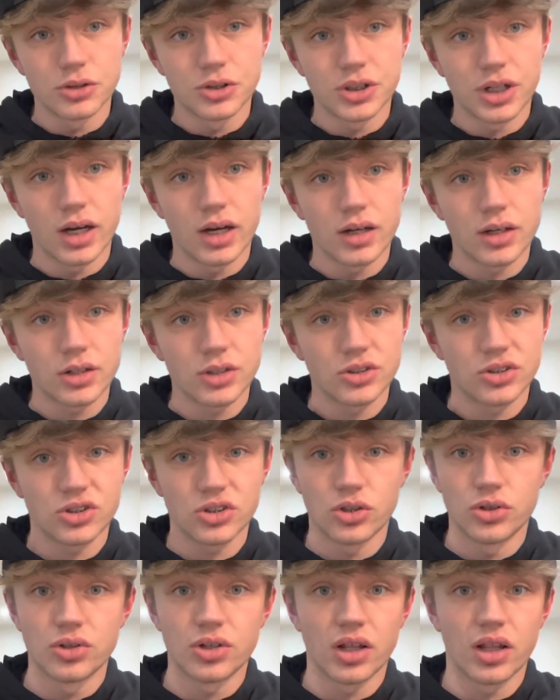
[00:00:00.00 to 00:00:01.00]
sharks
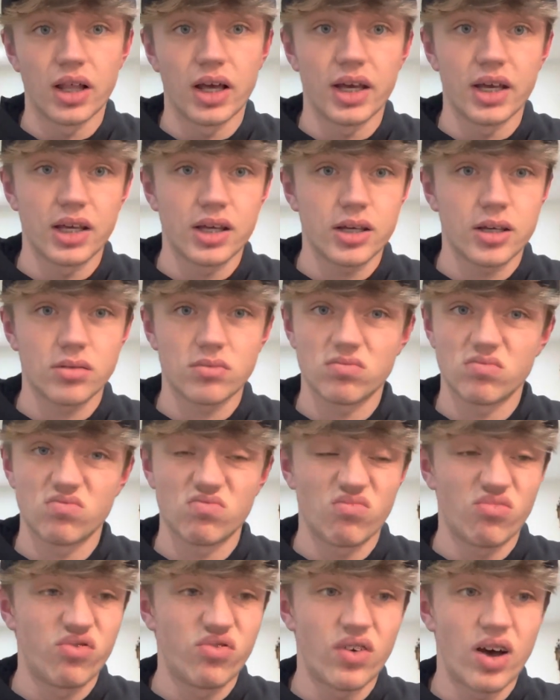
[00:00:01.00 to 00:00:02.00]
under like
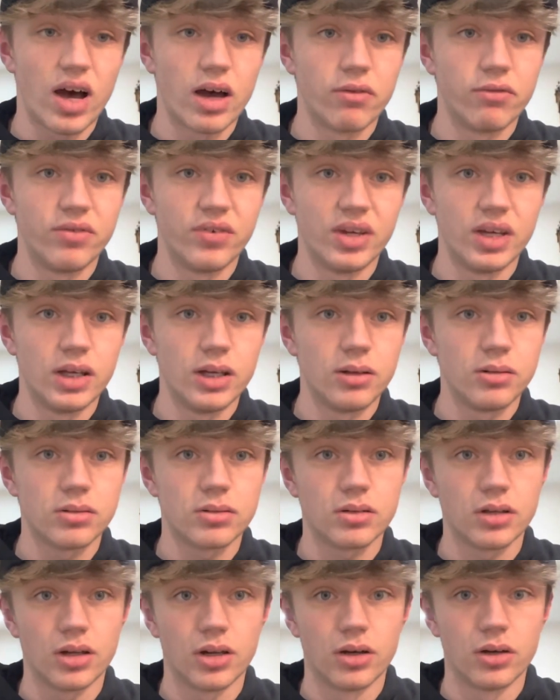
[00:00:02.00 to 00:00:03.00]
5 feet,
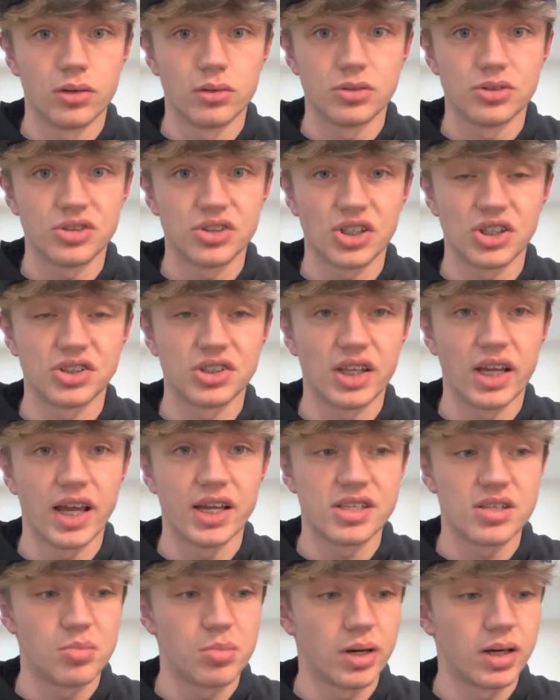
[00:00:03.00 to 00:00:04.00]
you know, 60,
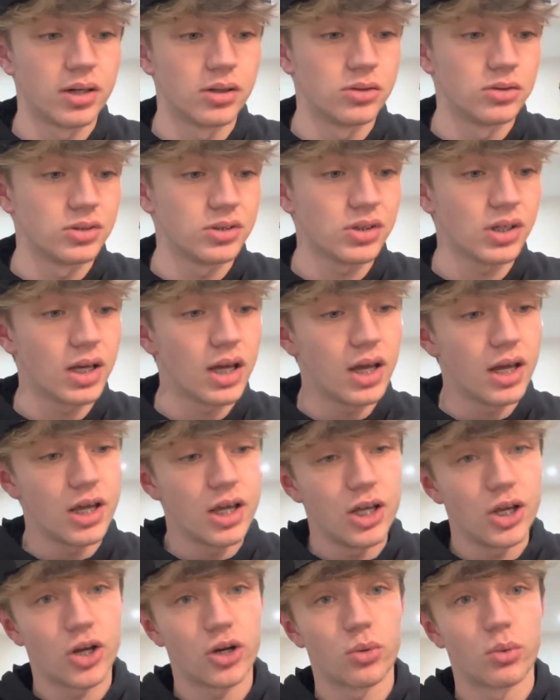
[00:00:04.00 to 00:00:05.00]
80 pounds,
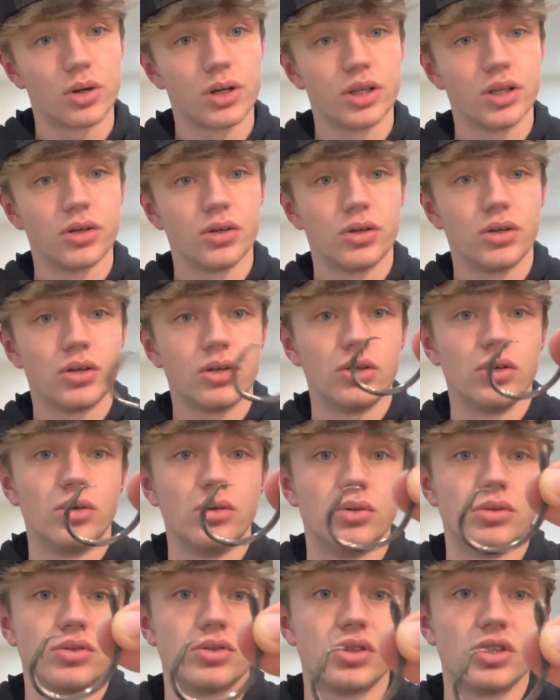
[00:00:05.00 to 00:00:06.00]
you're going to want to
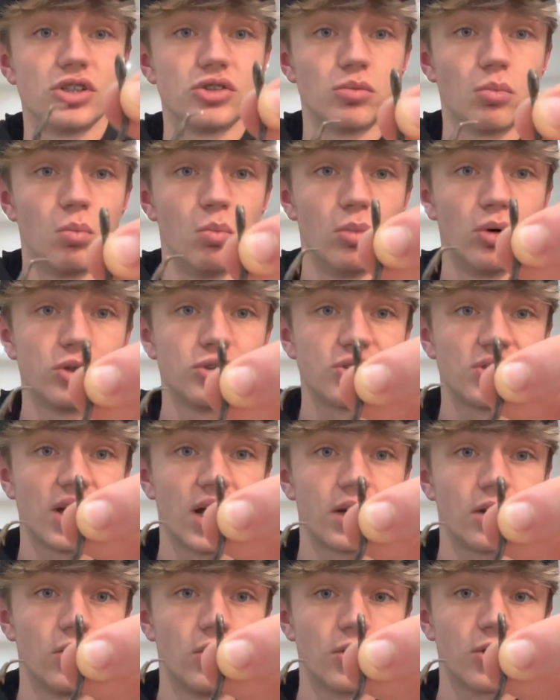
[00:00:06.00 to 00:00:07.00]
use this
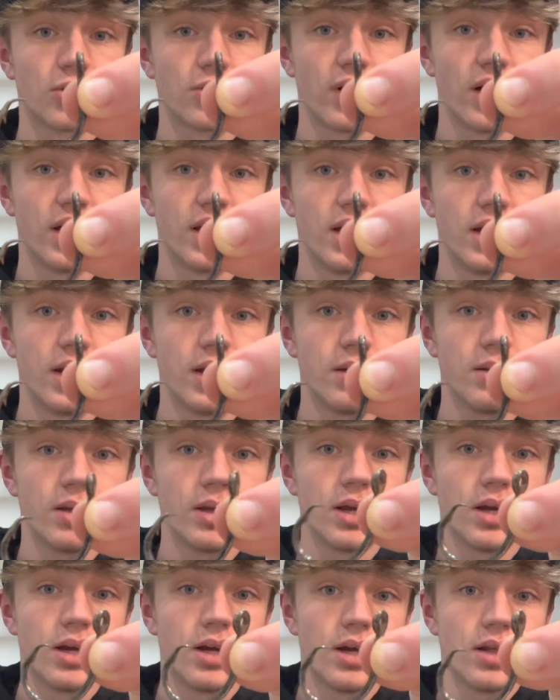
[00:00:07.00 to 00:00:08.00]
mustad hook right here.
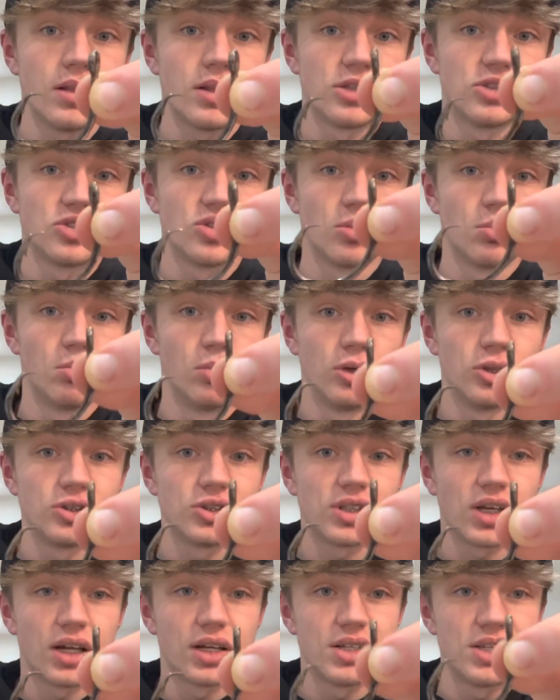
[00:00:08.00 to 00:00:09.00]
This is a
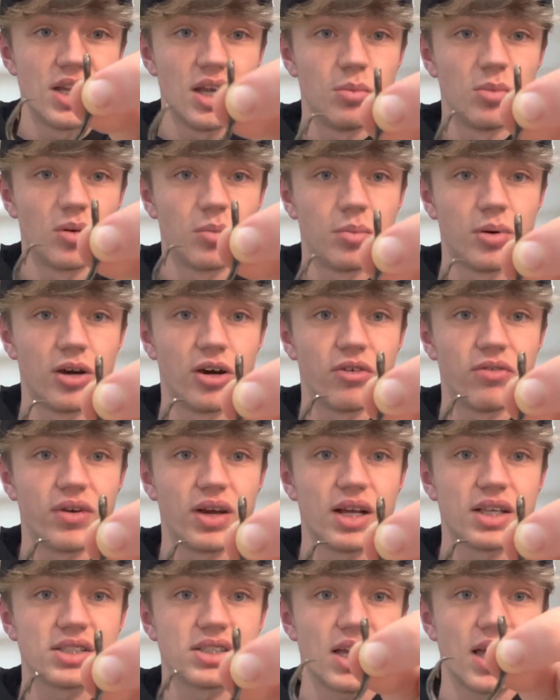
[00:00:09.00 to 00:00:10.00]
Mustad Demon
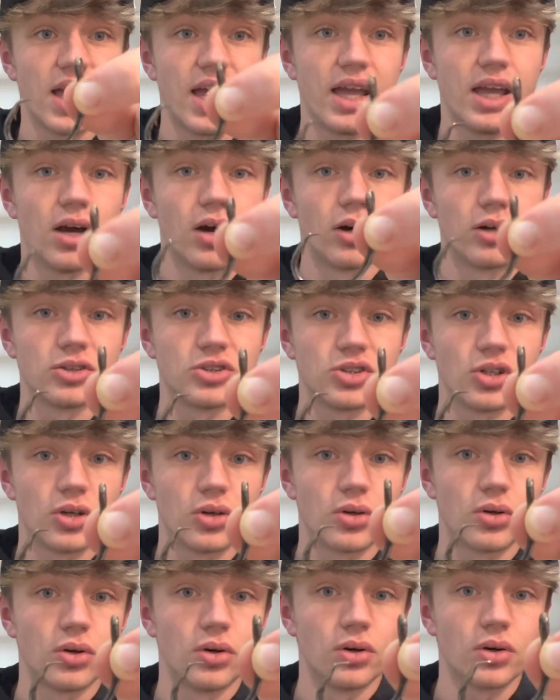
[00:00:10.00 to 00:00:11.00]
Perfect 8 aught
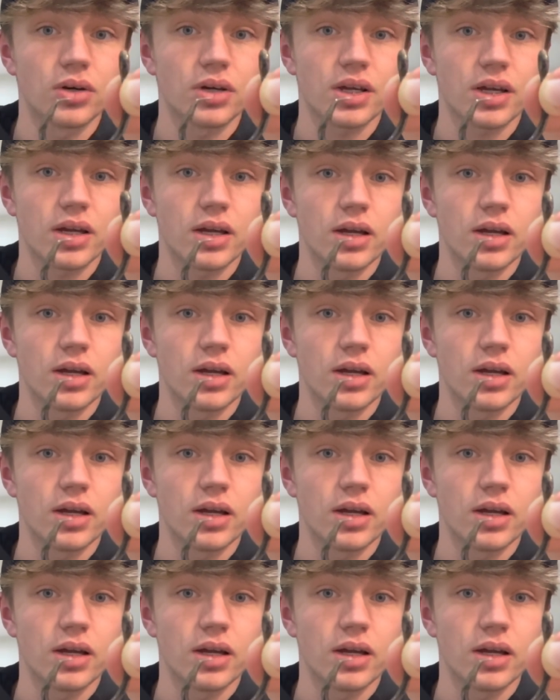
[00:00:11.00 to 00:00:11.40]
circle hook.